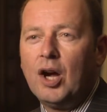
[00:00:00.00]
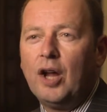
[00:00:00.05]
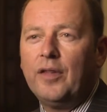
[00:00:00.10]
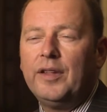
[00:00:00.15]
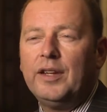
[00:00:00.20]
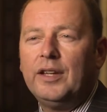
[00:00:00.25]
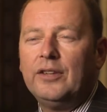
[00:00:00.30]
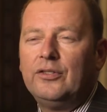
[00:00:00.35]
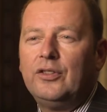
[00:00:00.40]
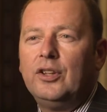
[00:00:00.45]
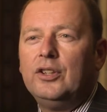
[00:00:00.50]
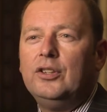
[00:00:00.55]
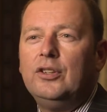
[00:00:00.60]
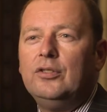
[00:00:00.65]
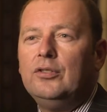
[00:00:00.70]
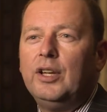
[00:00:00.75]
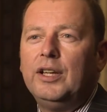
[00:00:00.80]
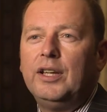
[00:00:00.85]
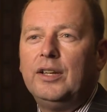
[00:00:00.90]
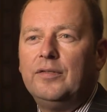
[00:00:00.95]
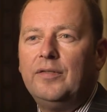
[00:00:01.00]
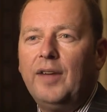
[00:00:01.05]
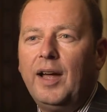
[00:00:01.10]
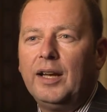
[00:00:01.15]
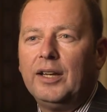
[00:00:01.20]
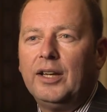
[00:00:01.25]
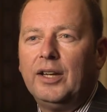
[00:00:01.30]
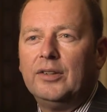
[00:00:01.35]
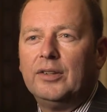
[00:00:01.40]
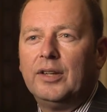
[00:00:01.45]
I think it's the unique
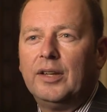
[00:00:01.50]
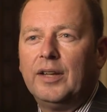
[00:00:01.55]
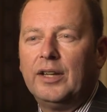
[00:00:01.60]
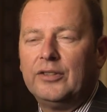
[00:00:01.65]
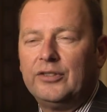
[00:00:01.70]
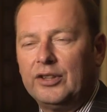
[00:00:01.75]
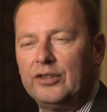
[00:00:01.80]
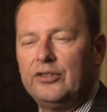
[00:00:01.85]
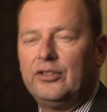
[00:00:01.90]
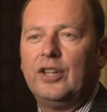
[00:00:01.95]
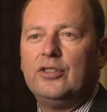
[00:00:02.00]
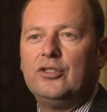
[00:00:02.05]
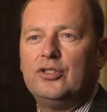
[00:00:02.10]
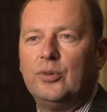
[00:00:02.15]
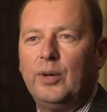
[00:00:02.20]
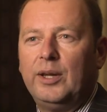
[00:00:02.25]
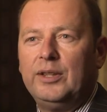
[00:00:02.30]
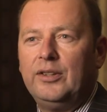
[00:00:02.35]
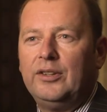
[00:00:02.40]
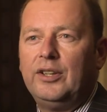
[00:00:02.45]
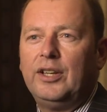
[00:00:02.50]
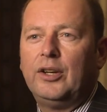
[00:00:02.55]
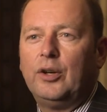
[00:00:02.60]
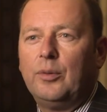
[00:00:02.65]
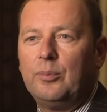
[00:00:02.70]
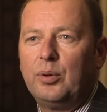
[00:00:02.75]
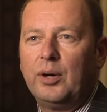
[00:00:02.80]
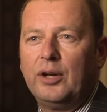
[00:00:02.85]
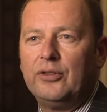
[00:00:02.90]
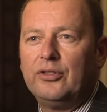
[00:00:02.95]
value, and that's accentuated here
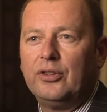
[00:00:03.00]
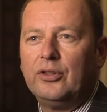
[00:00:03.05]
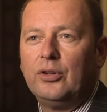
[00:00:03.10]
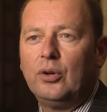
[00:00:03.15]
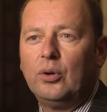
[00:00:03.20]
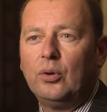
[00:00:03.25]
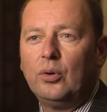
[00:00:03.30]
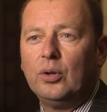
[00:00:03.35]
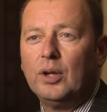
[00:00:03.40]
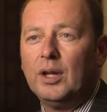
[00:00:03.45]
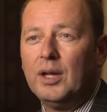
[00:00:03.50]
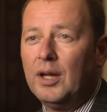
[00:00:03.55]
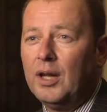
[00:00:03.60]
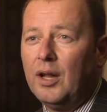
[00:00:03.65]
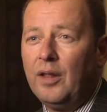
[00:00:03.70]
at Preston Hall.